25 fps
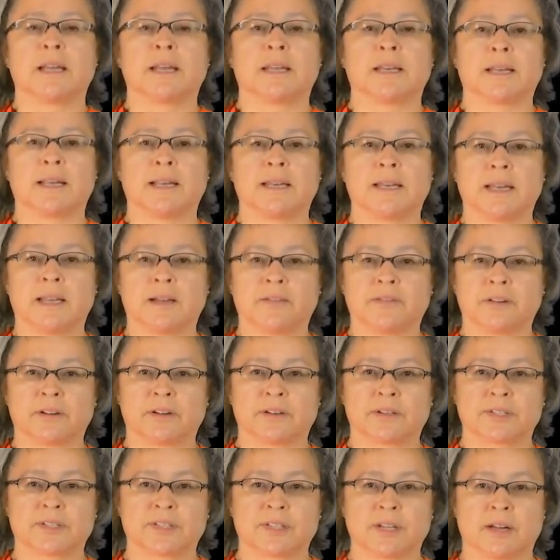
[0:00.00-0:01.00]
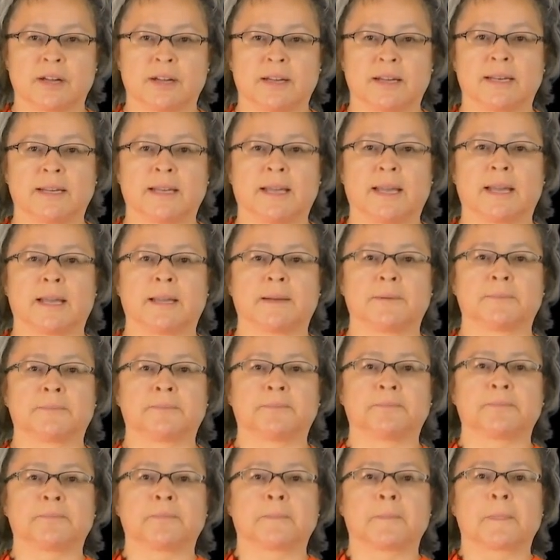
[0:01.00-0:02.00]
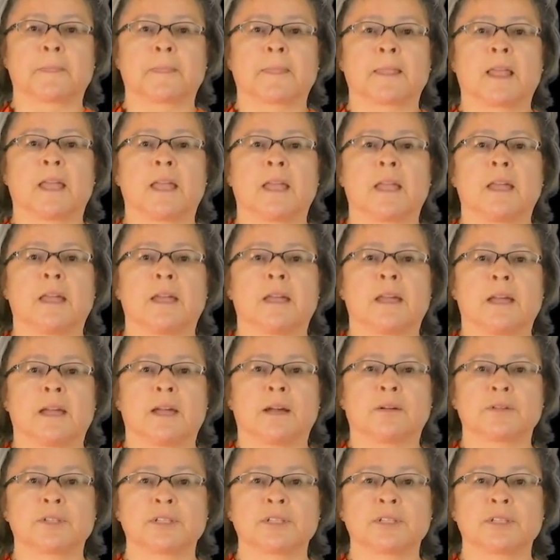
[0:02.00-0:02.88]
and I never saw it again. I